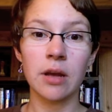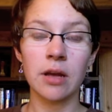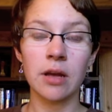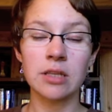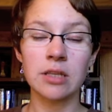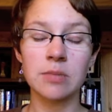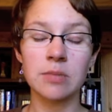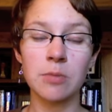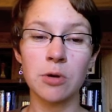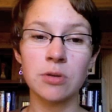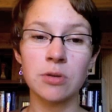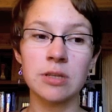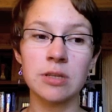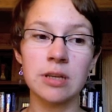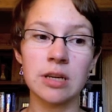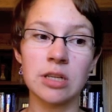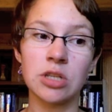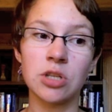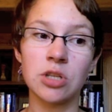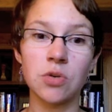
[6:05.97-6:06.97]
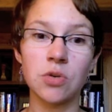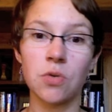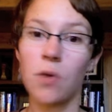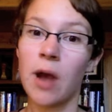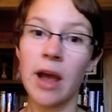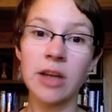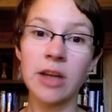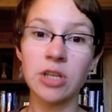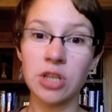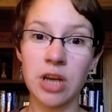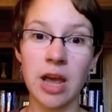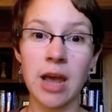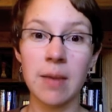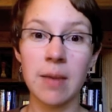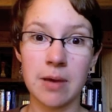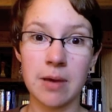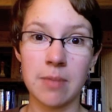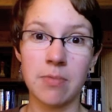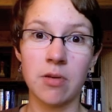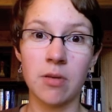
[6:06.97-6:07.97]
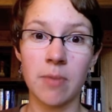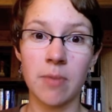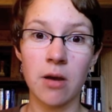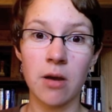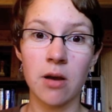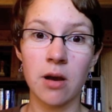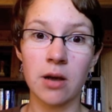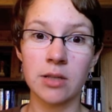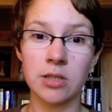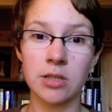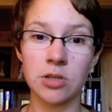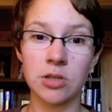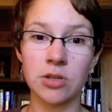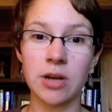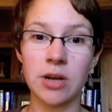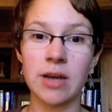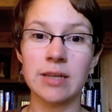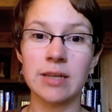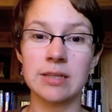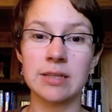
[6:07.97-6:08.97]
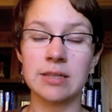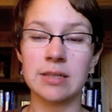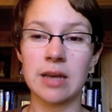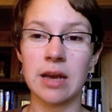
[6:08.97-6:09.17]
it's mostly to educate people about concert dress